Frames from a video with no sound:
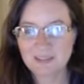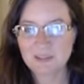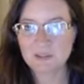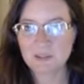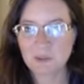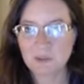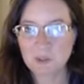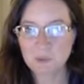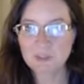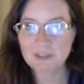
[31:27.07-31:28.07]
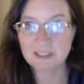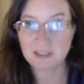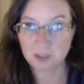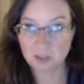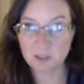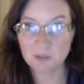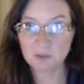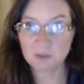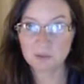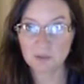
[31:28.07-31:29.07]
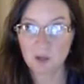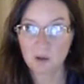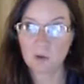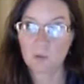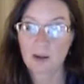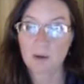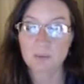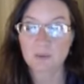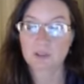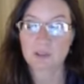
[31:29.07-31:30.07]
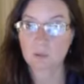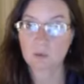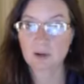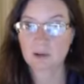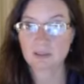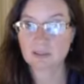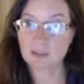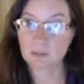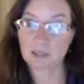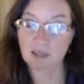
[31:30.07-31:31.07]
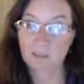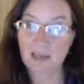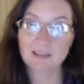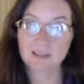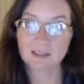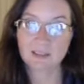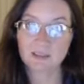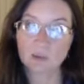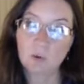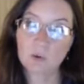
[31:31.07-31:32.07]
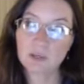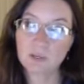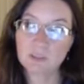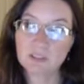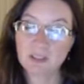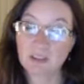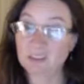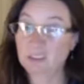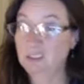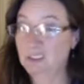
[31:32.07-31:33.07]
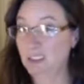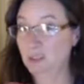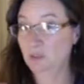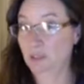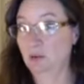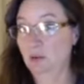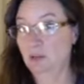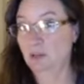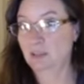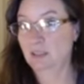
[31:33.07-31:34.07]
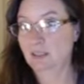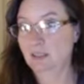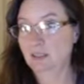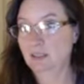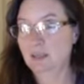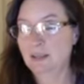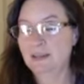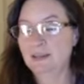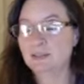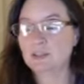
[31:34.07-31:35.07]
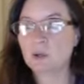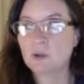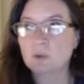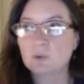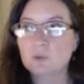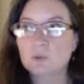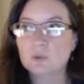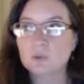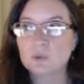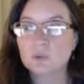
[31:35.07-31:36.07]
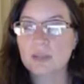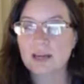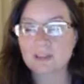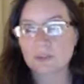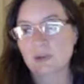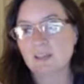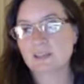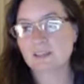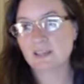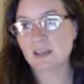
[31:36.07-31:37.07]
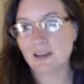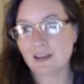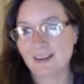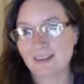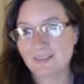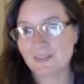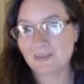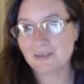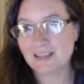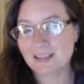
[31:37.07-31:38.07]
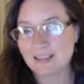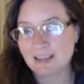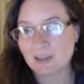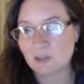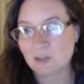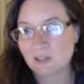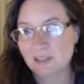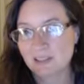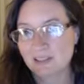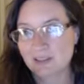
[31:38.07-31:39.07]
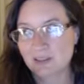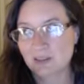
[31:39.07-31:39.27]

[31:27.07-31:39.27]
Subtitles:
So humans can choose, oh, wow, I'm really going to work on this and I'm going to get past this, or humans can go, ooh, I don't want to go there. So that's why I say we can actually